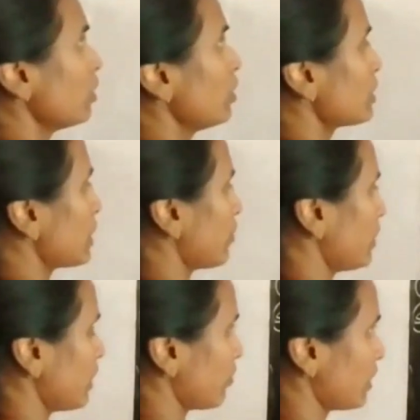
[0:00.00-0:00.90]

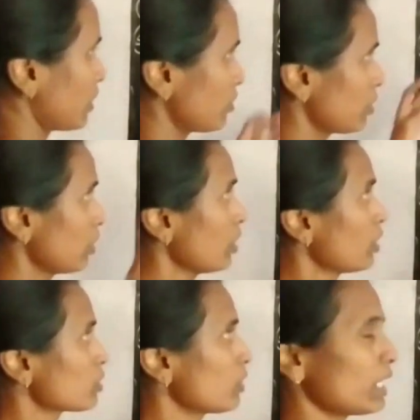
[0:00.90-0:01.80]
75,000.
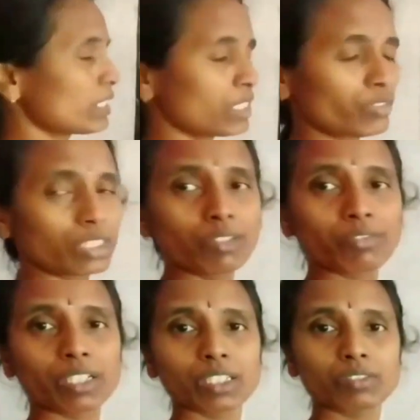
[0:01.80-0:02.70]
So our
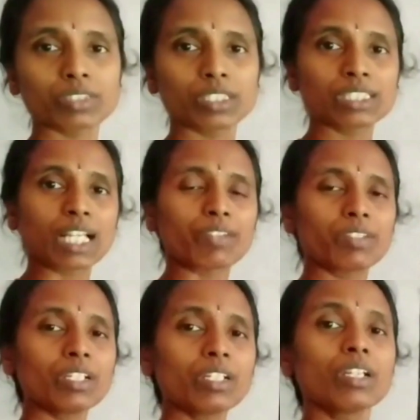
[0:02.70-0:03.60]
75,000 is
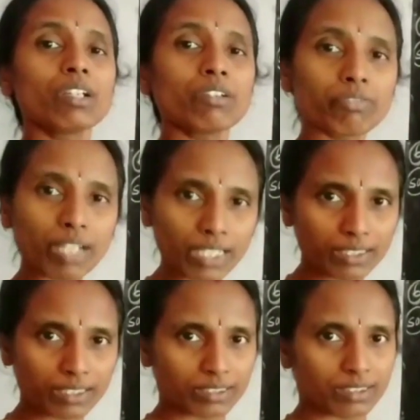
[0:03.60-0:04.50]
having 5
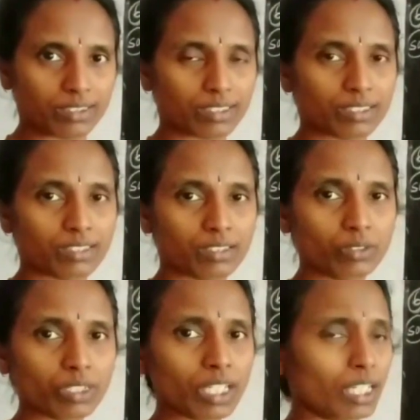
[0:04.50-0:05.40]
digits.
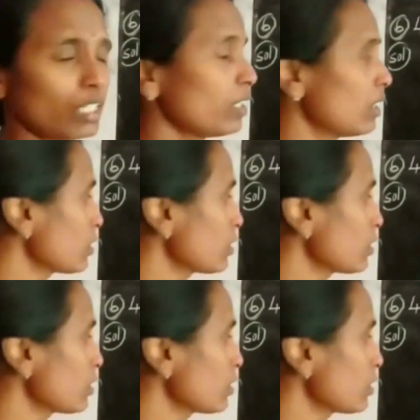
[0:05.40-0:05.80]
Okay. So